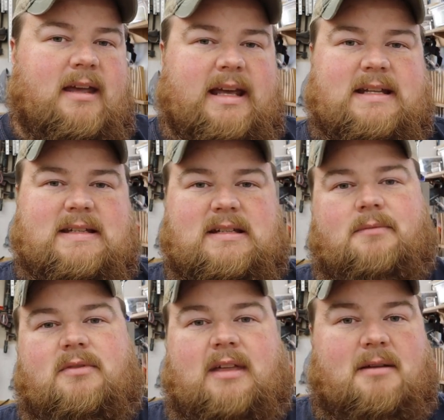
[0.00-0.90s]
And is it
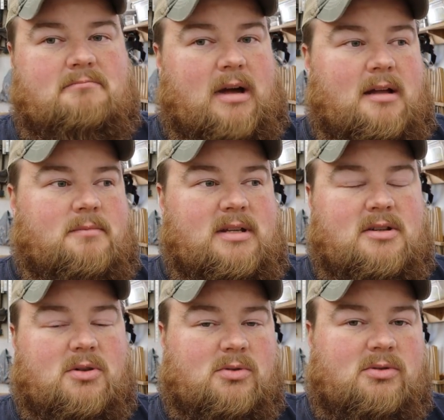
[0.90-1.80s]
something that might be
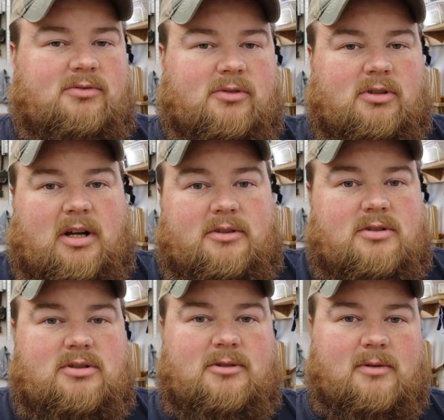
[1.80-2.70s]
cool for
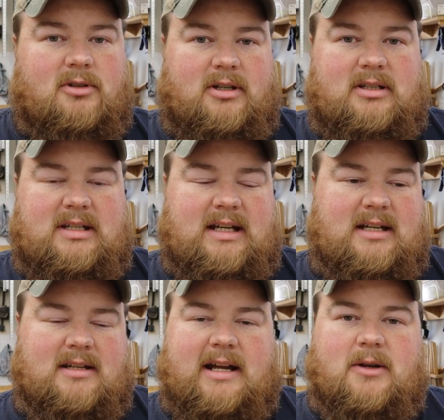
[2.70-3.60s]
others who are looking to get
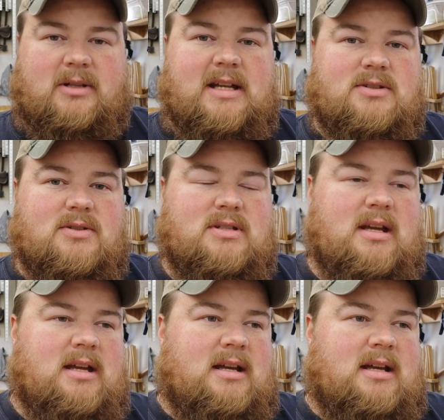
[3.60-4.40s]
into diode lasers